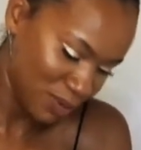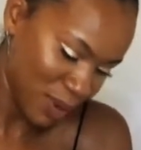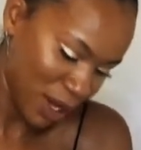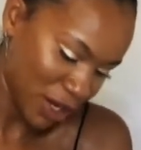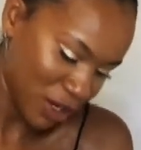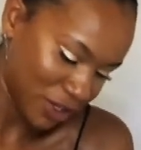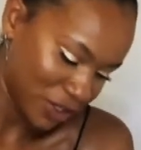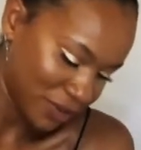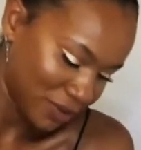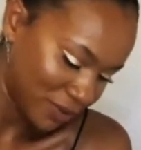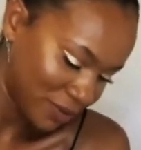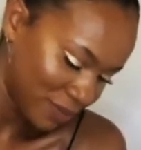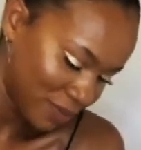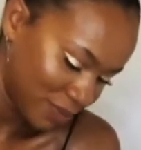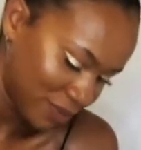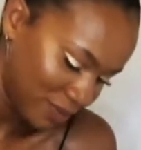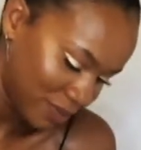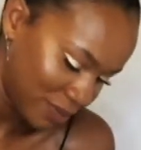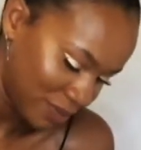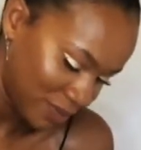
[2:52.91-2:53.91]
better.
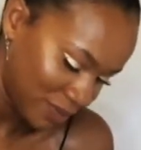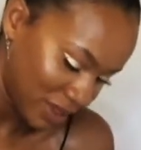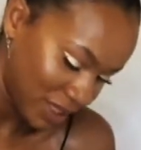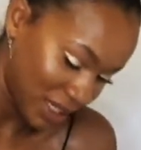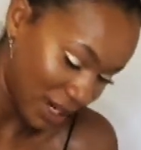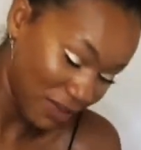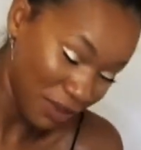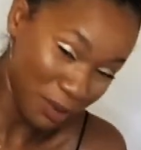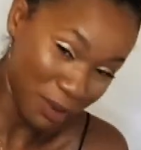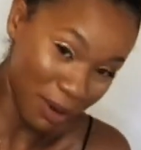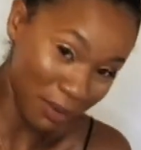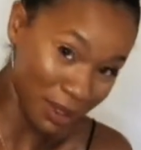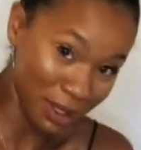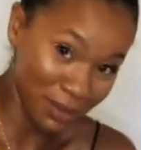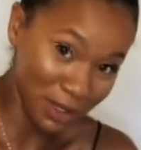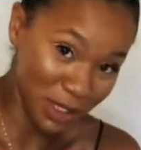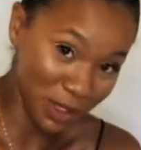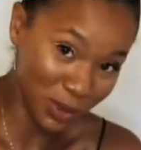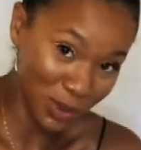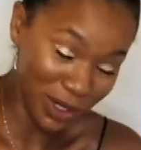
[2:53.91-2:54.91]
It's definitely probably gonna
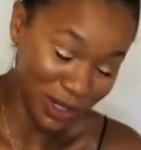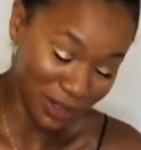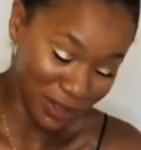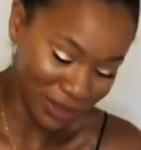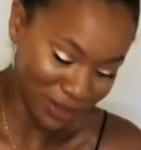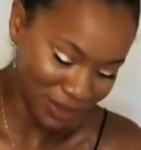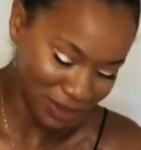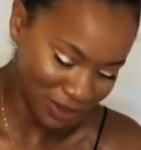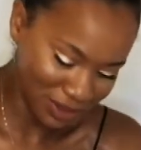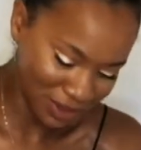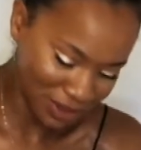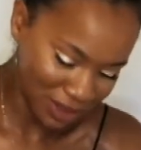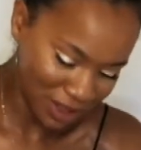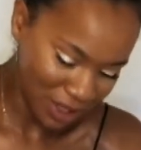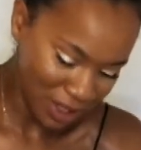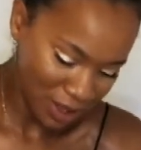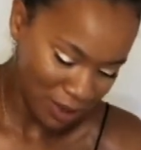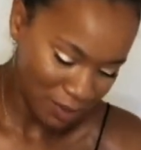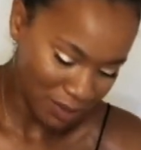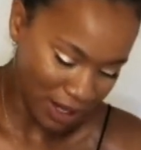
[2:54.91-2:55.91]
be sweeter,
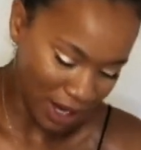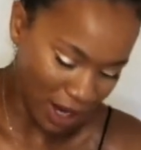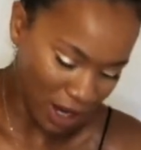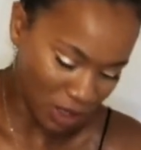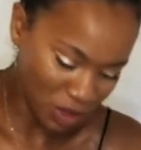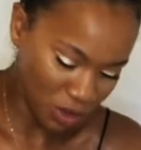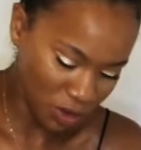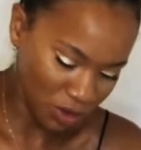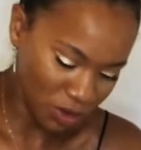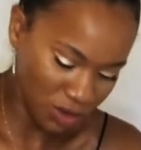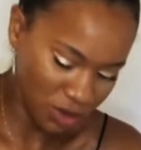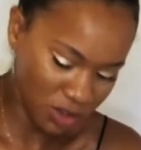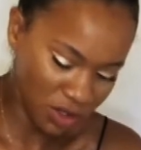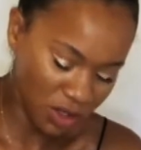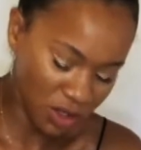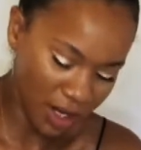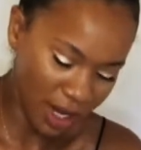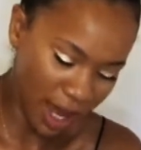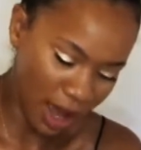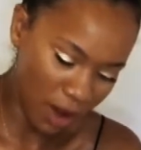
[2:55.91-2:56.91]
but I also
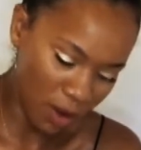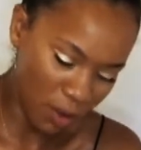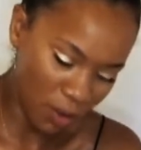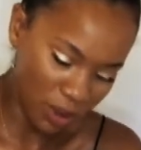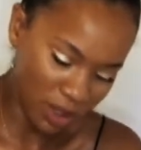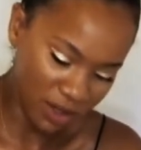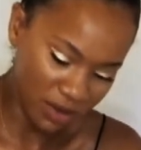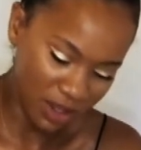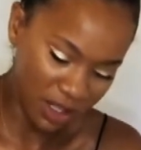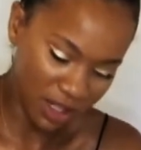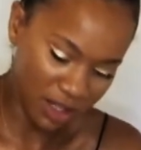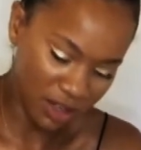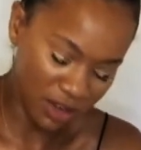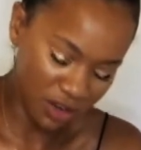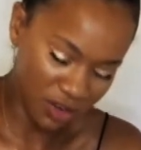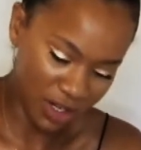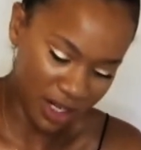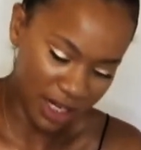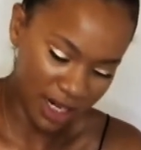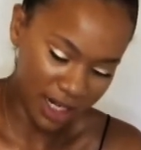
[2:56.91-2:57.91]
took out one of the
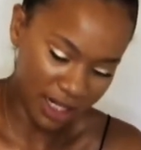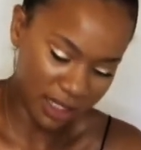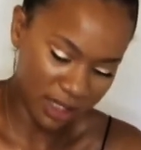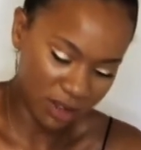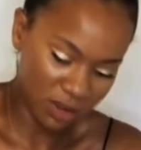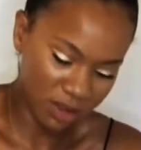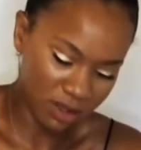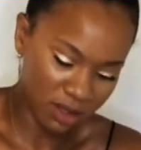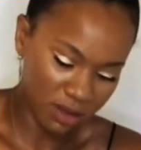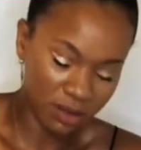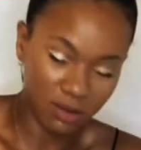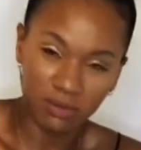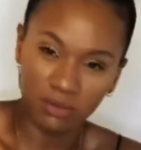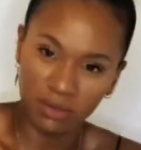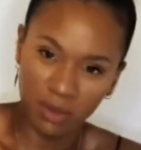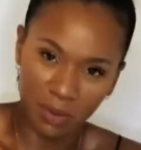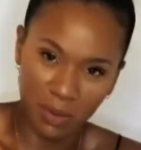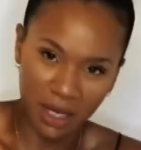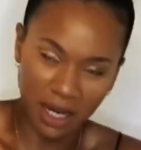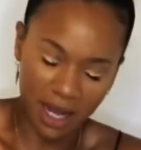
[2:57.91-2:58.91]
ingredients,
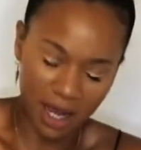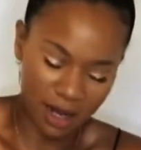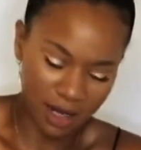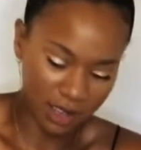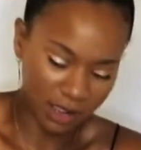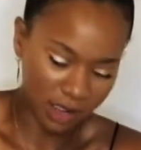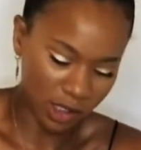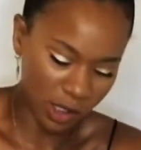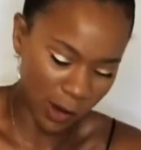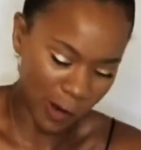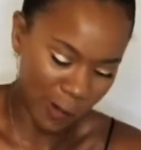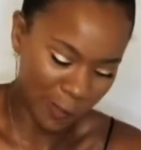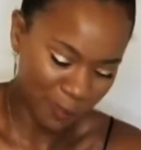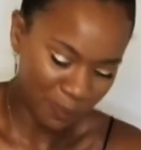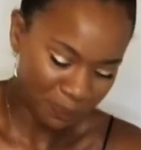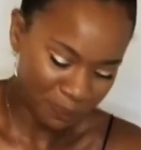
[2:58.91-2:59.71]
banana, so.